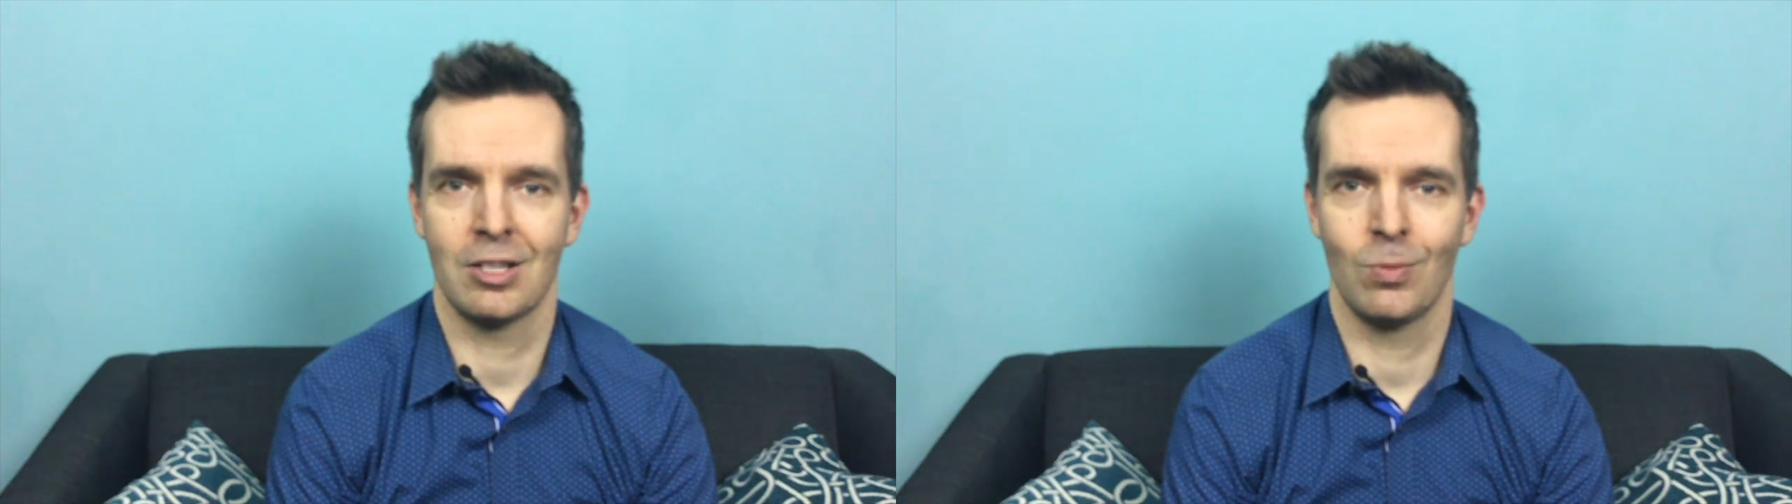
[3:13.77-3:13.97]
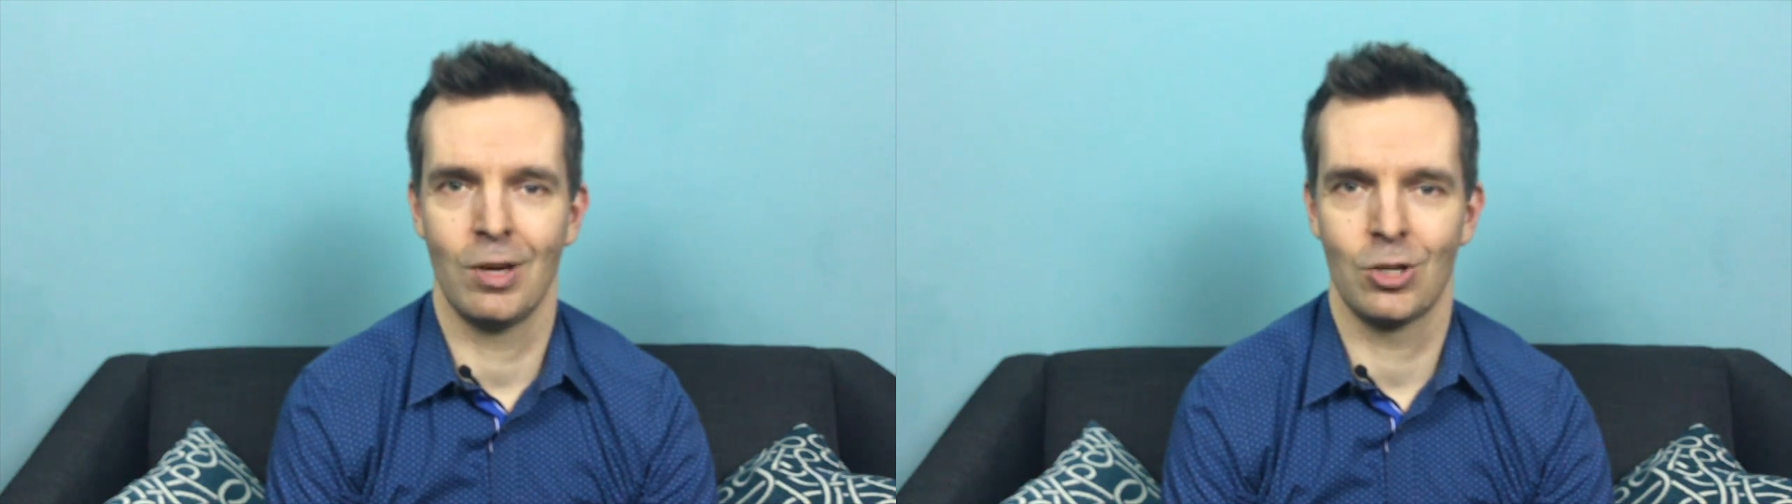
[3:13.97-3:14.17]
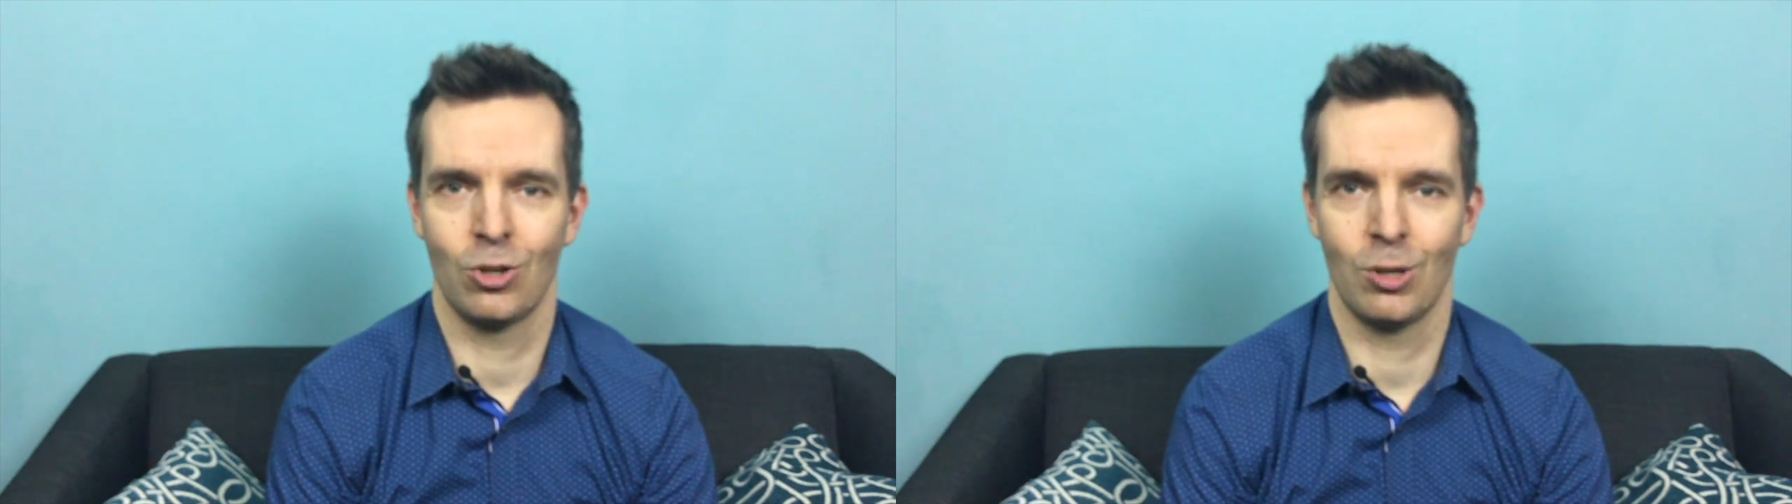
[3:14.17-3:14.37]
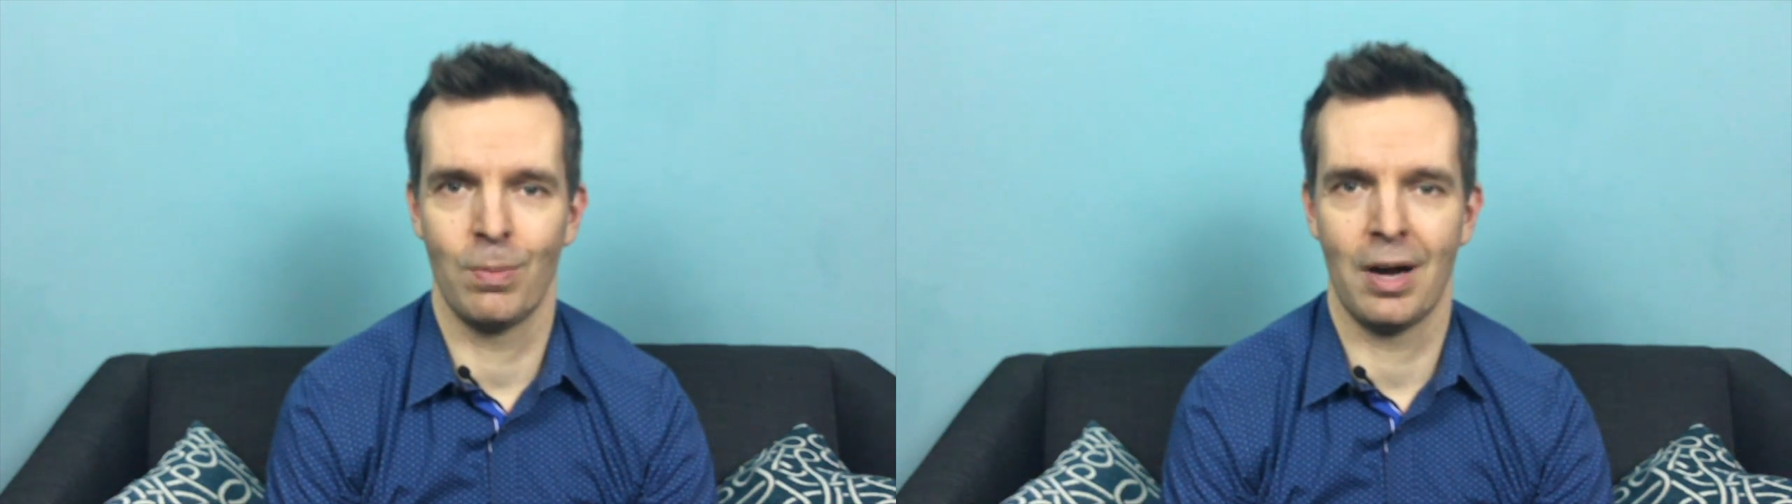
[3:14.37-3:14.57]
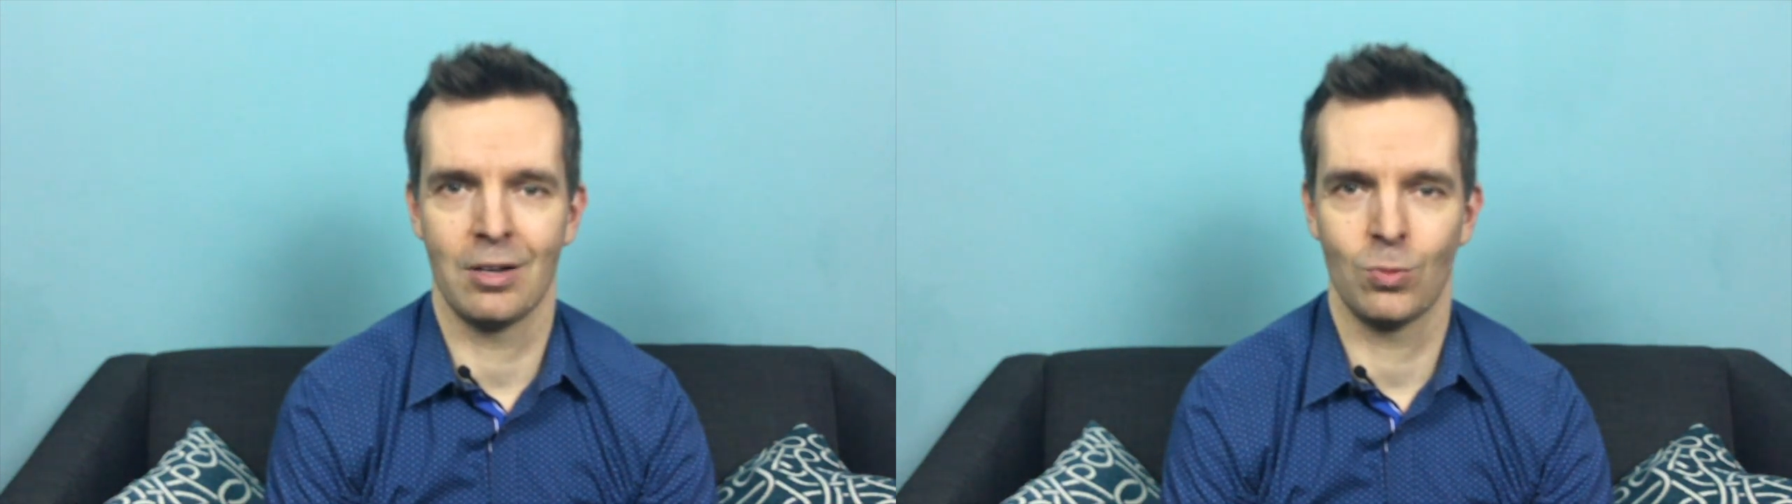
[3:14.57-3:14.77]
to make sure your
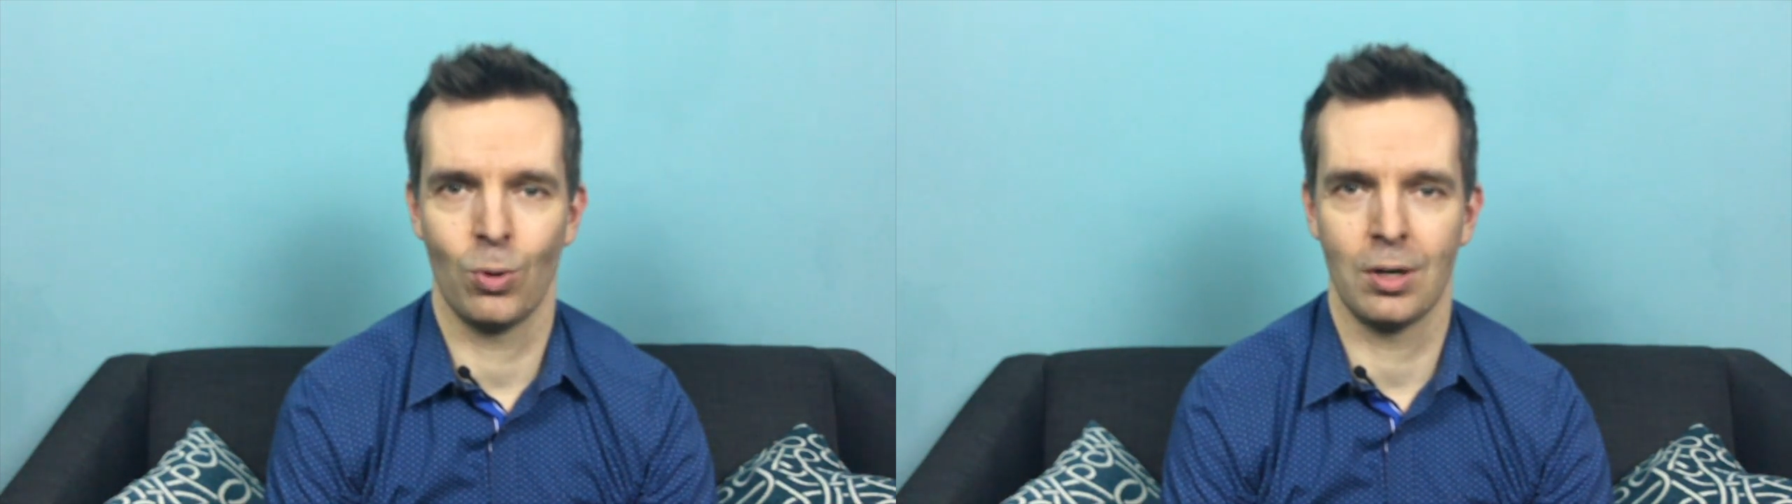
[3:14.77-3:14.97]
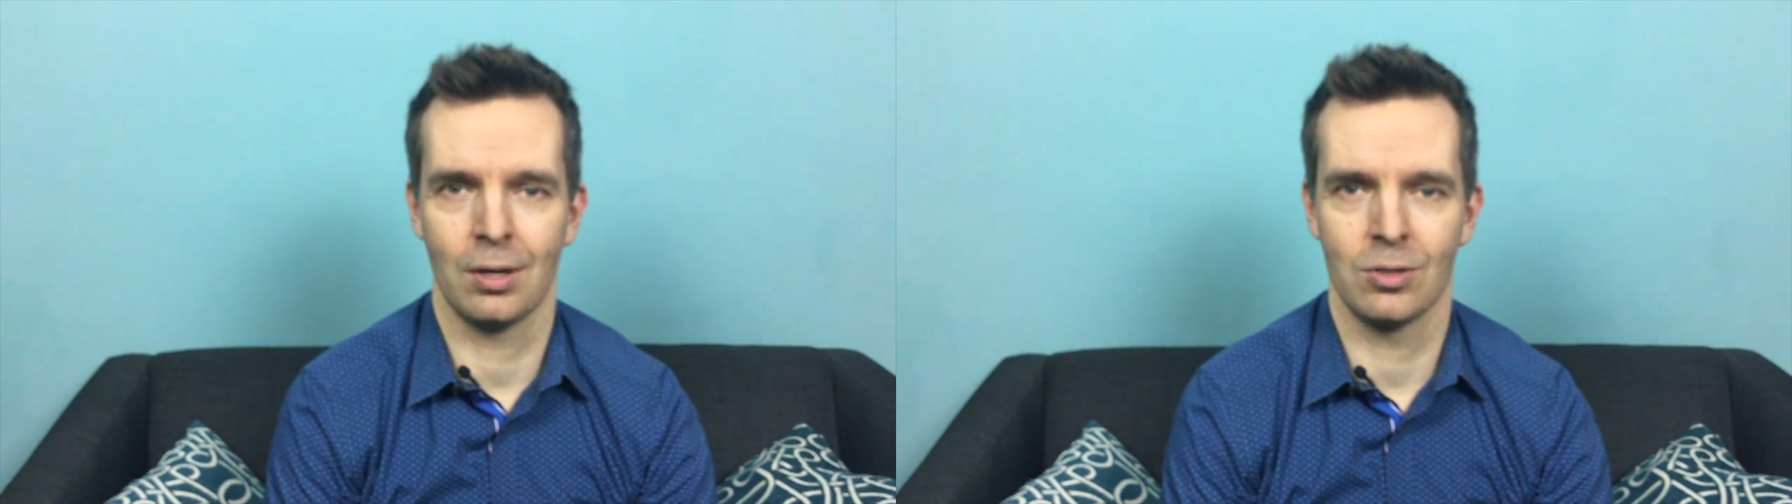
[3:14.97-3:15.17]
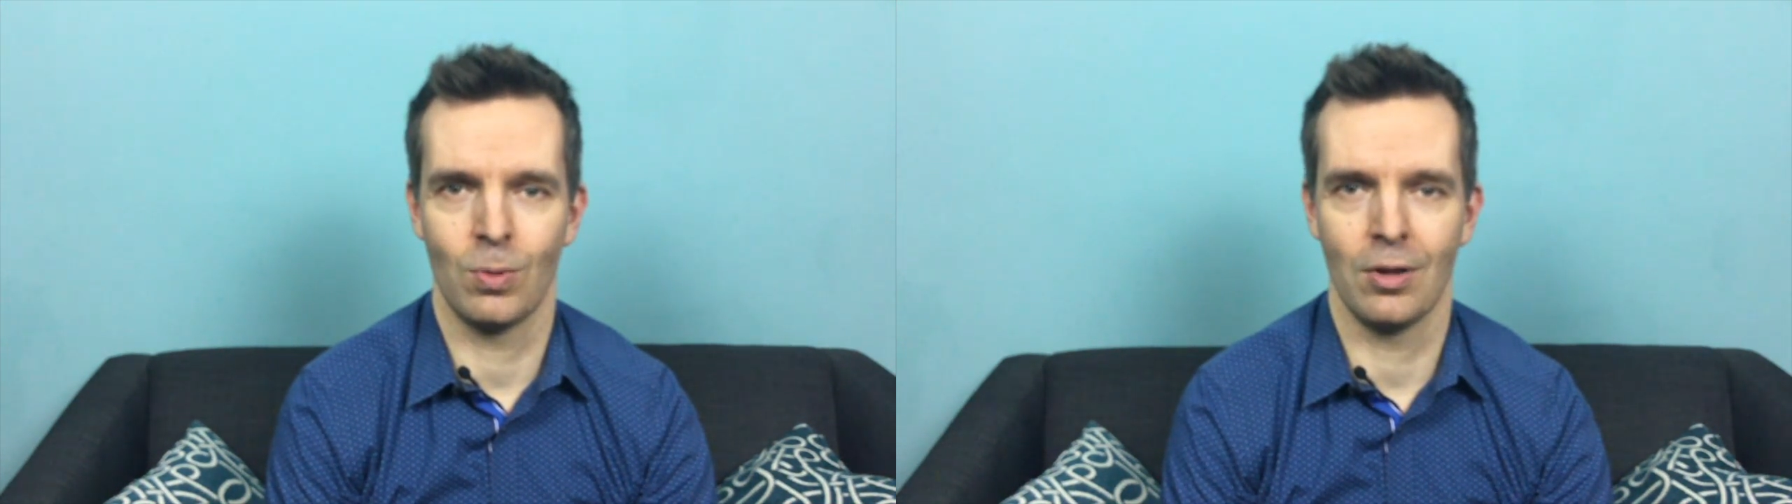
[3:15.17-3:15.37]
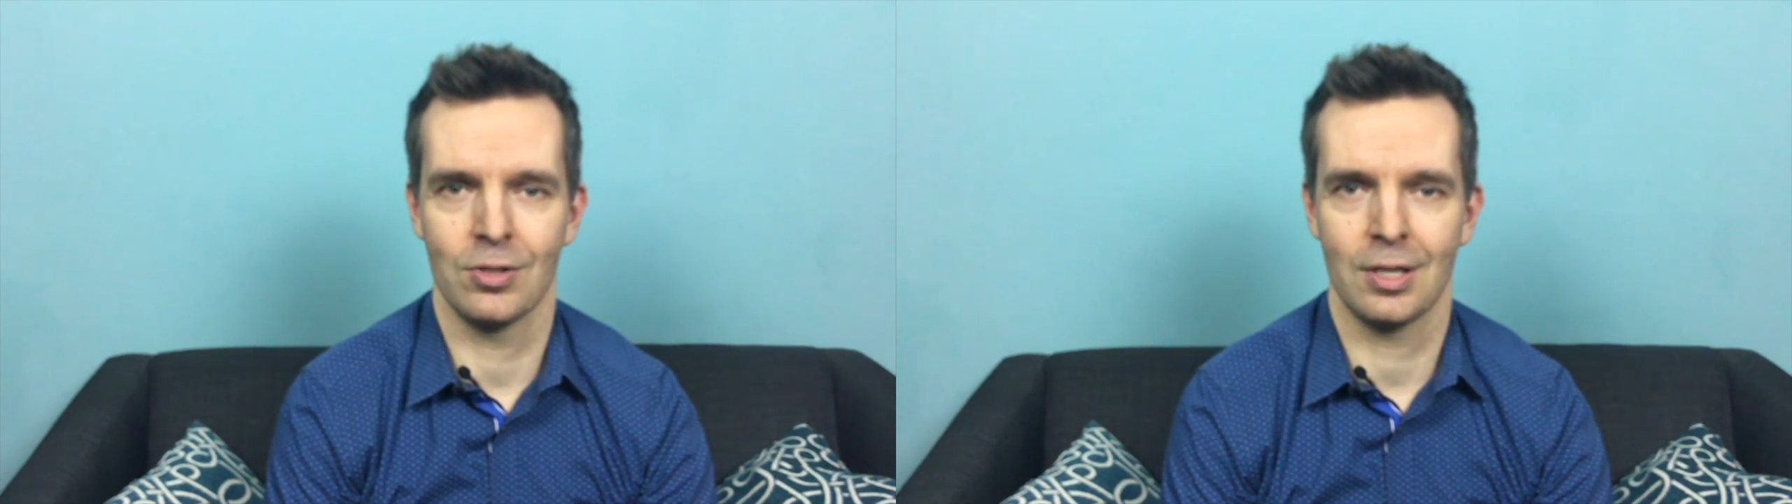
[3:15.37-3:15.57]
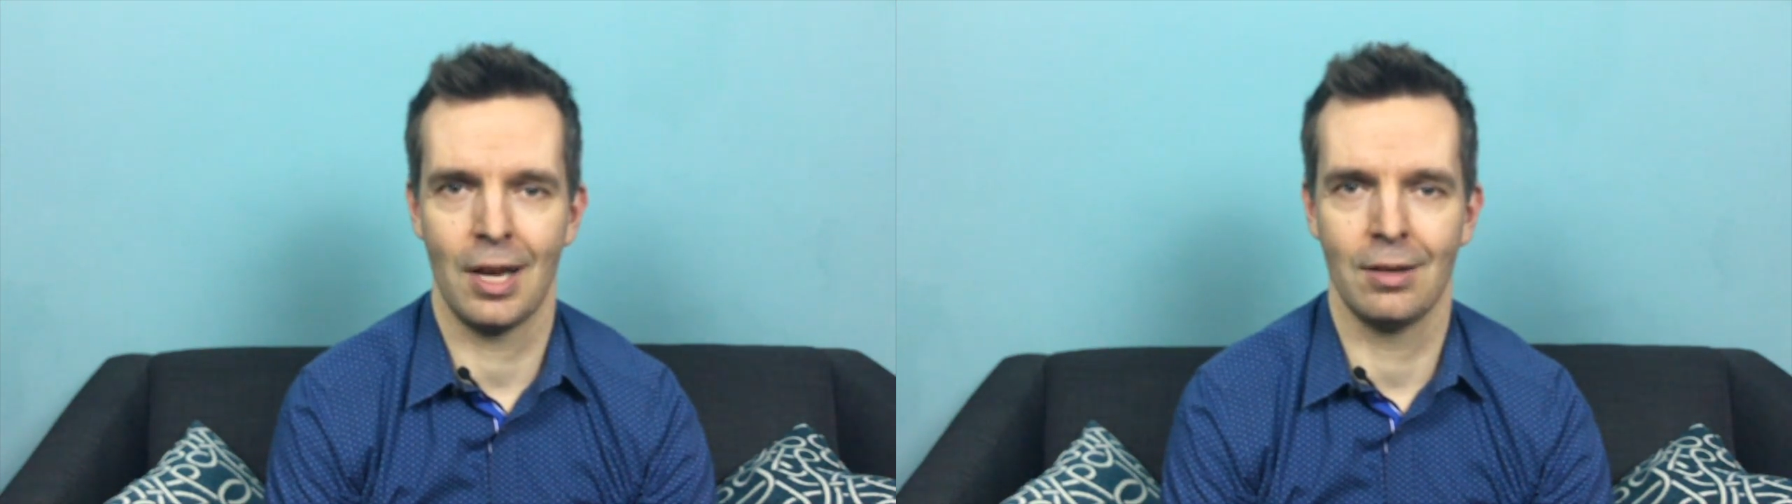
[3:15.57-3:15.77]
body's working as well as
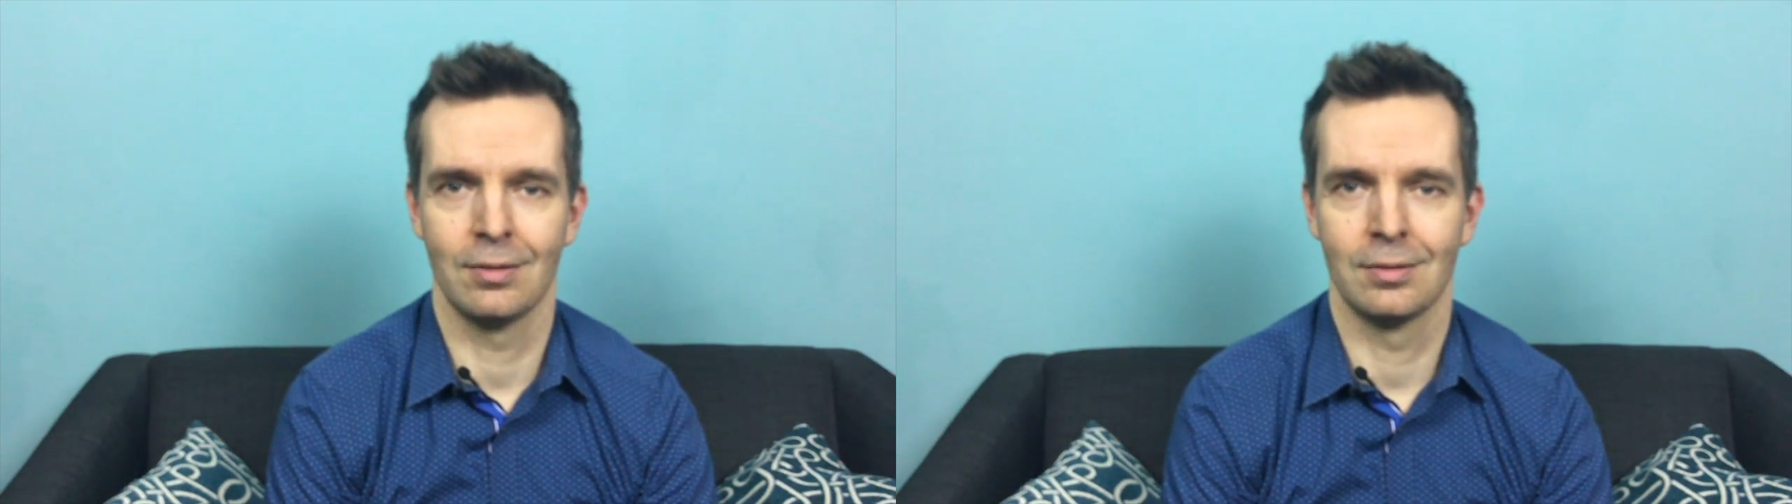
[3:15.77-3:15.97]
it can.